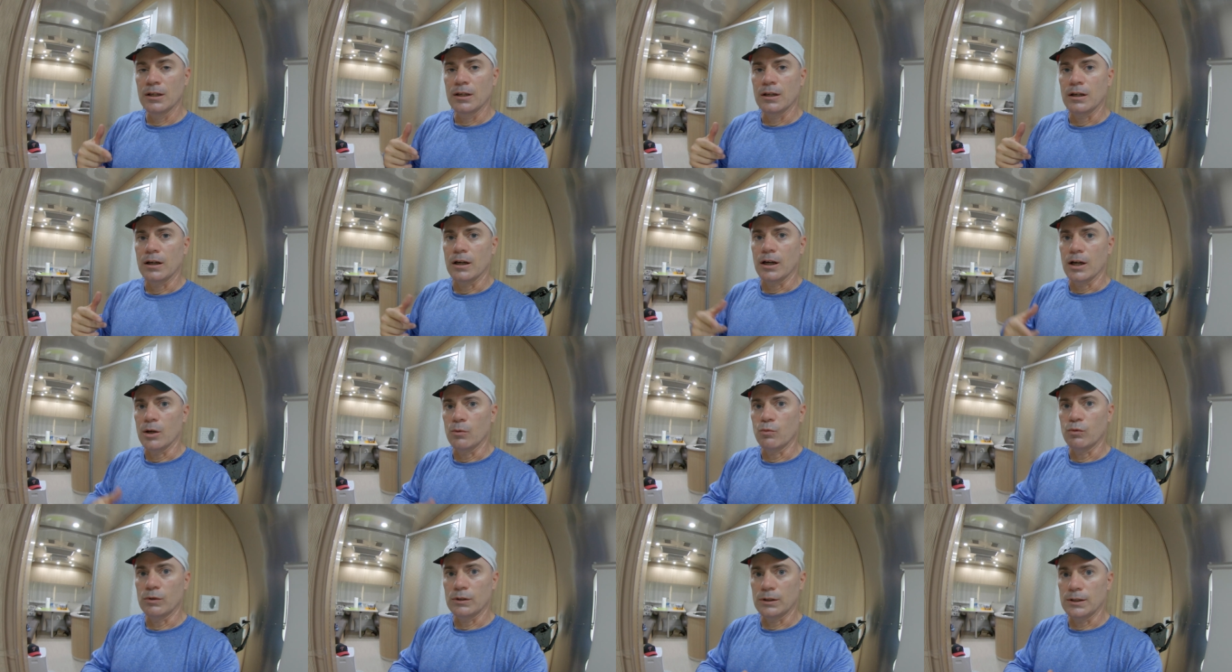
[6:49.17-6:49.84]

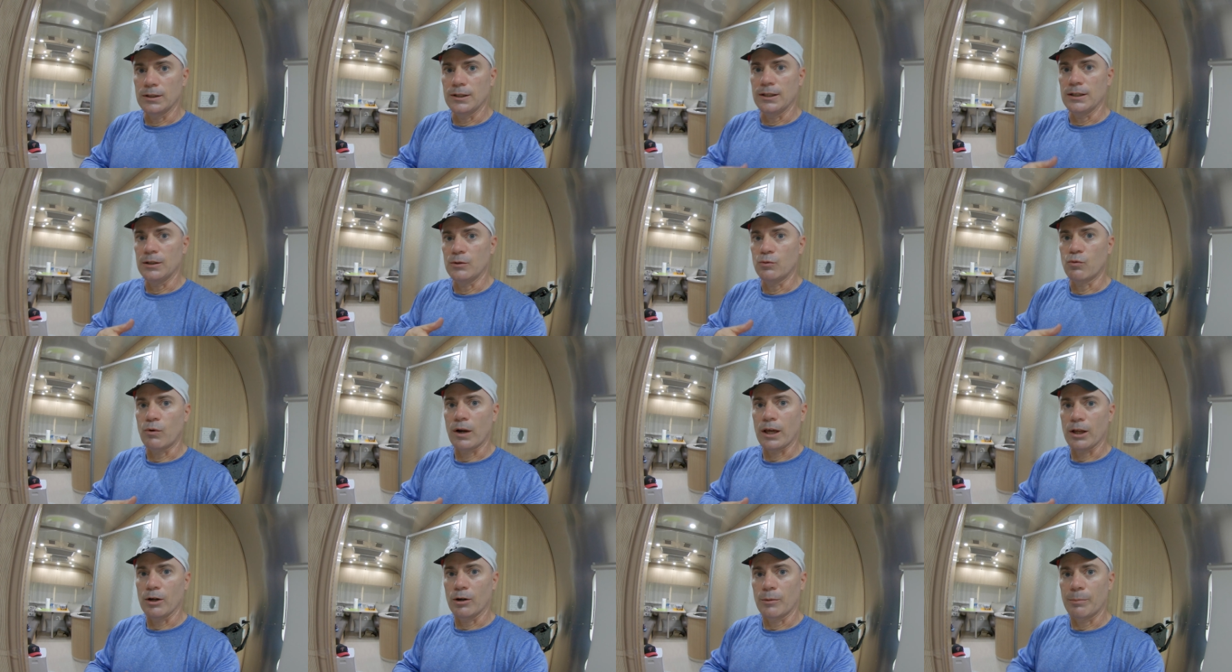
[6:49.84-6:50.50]
with the
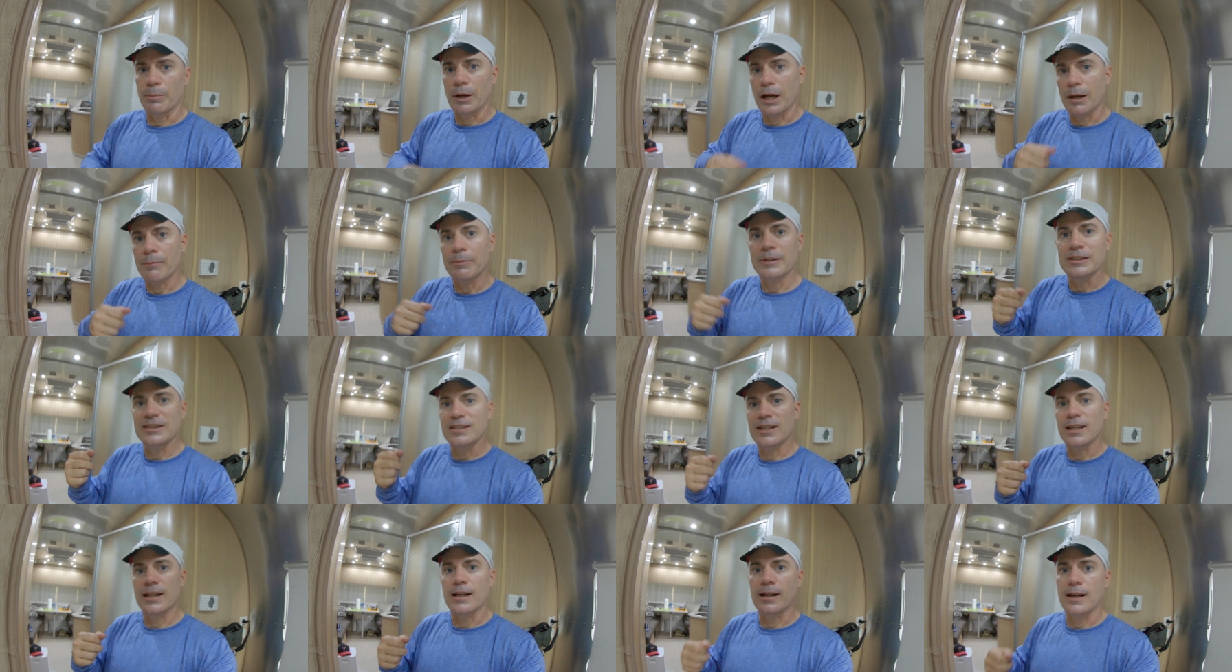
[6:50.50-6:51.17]
regular pump
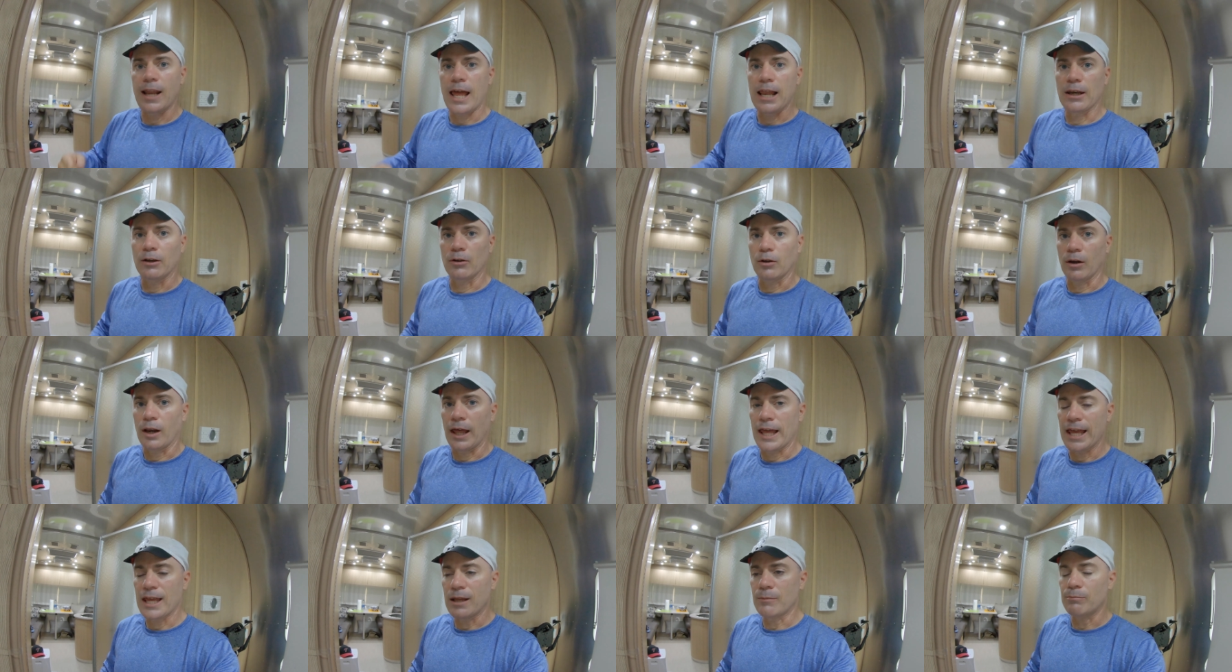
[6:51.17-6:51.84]
instead of that little
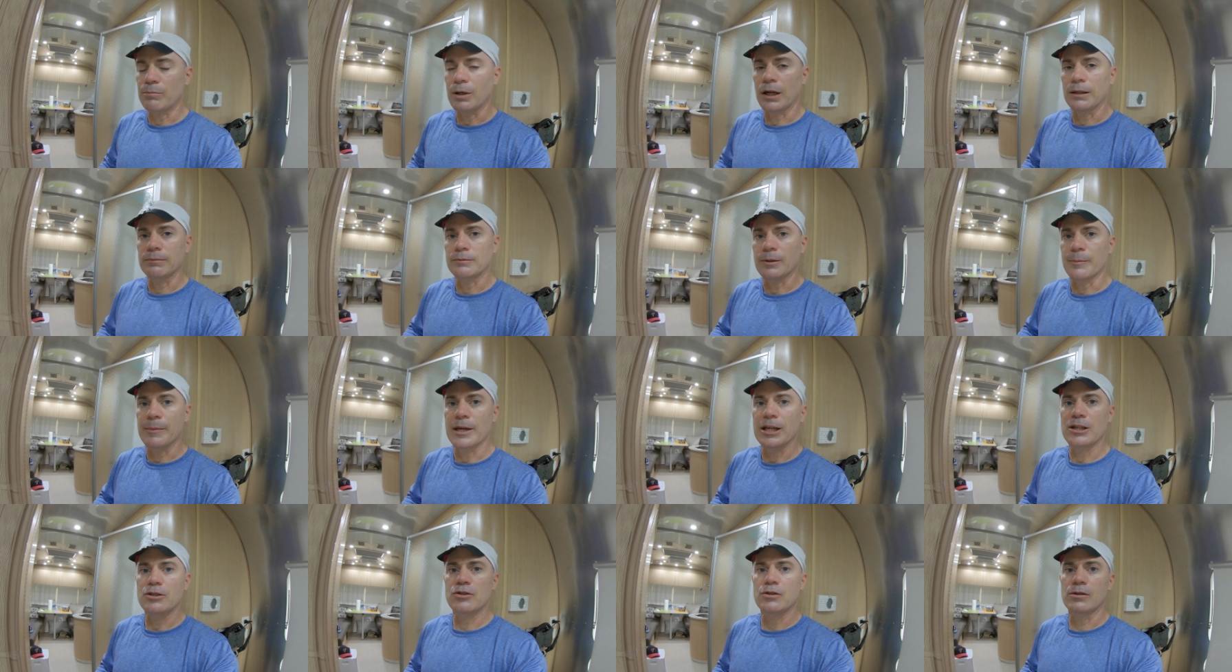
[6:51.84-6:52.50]
hand pump to
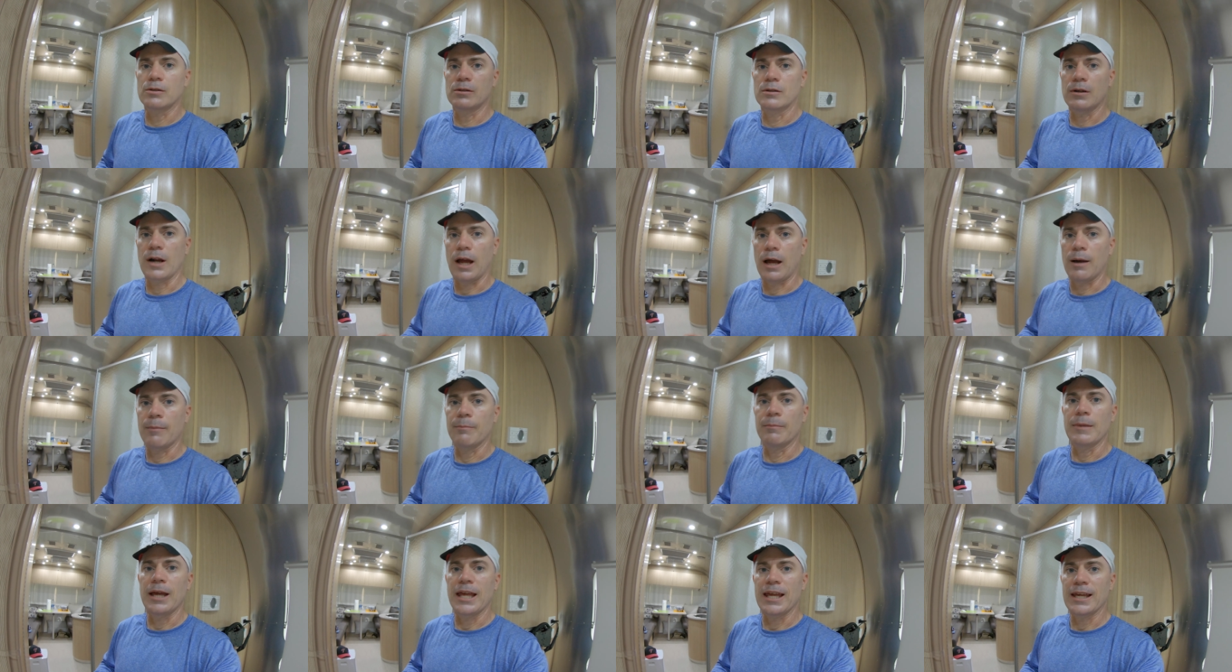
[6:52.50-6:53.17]
make sure
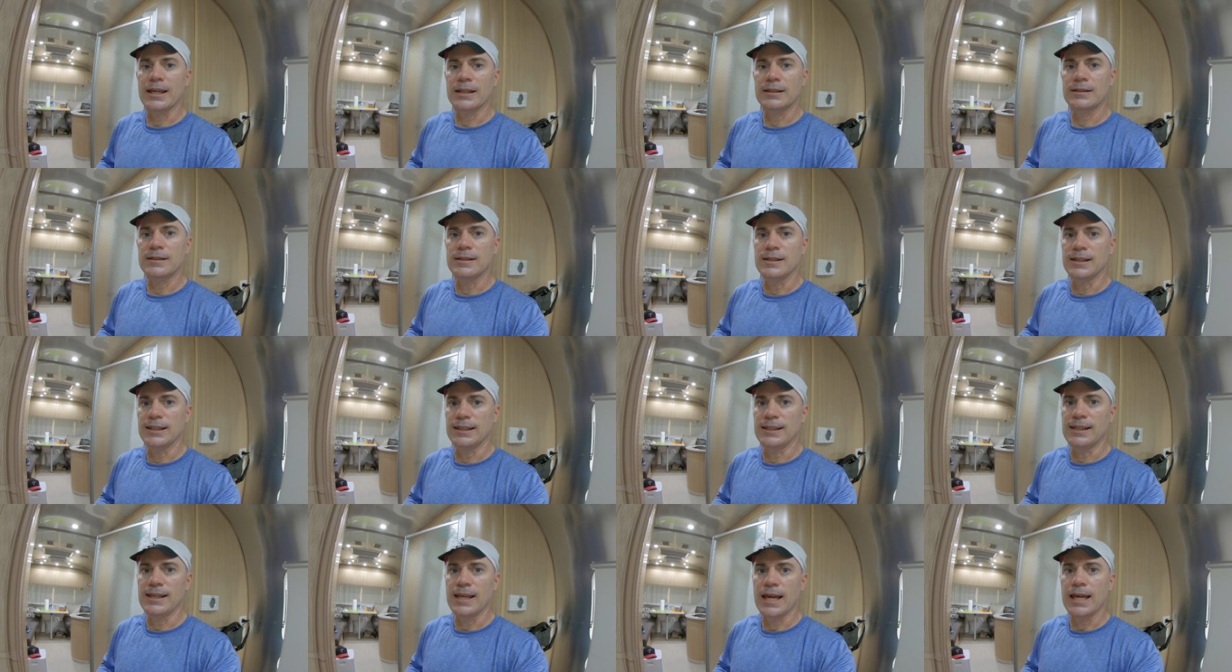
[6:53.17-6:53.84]
I'm at
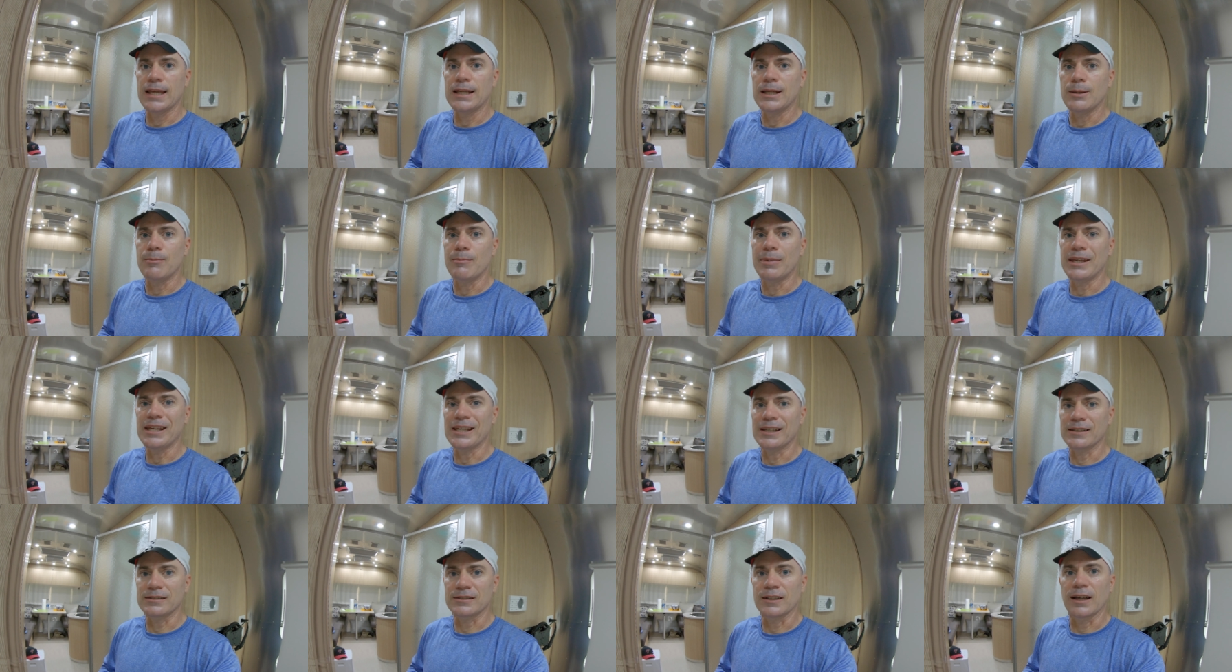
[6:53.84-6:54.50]
the
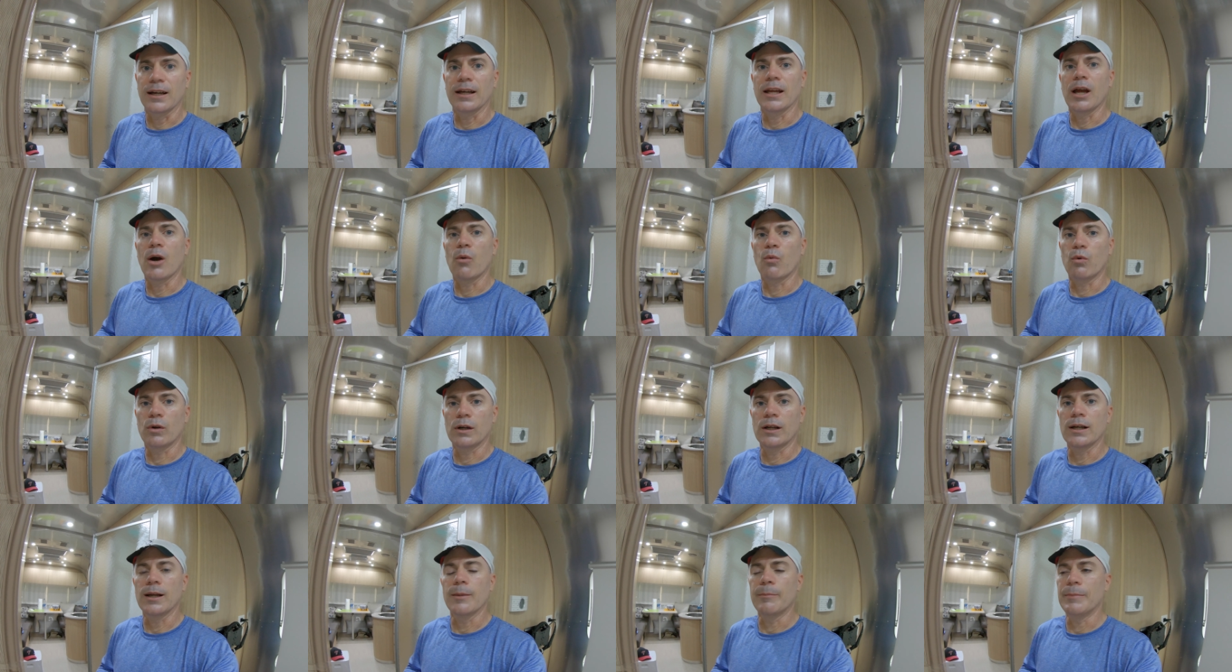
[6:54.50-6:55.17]
80 psi I
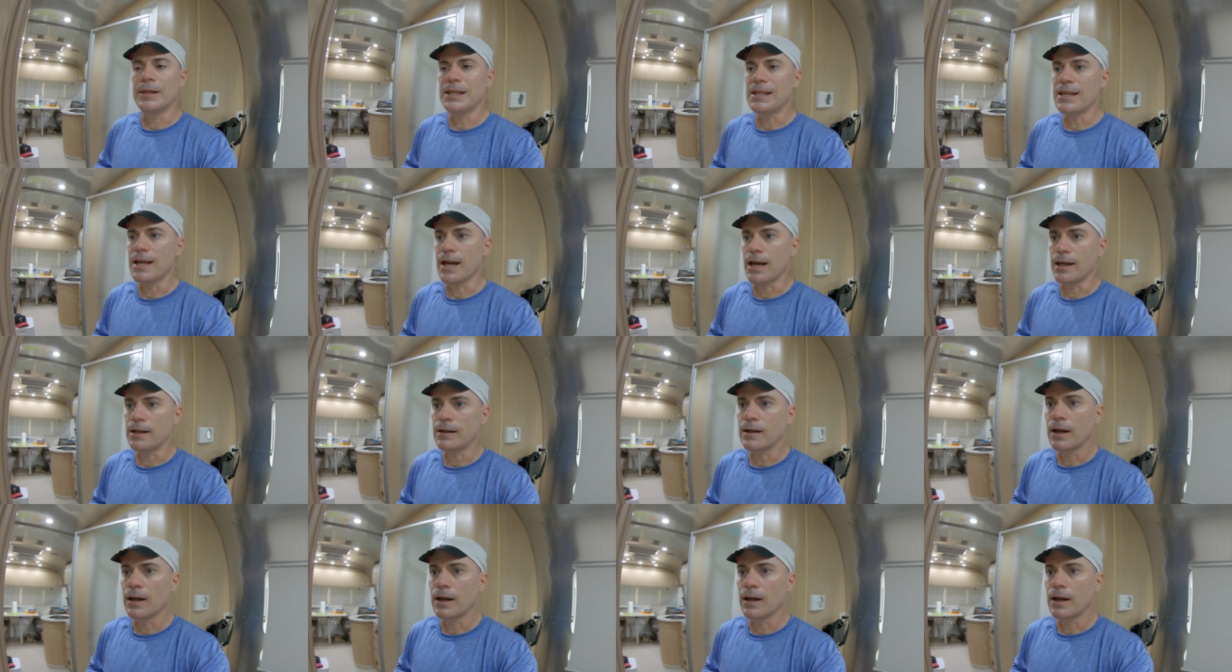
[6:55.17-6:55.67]
wanted to be at.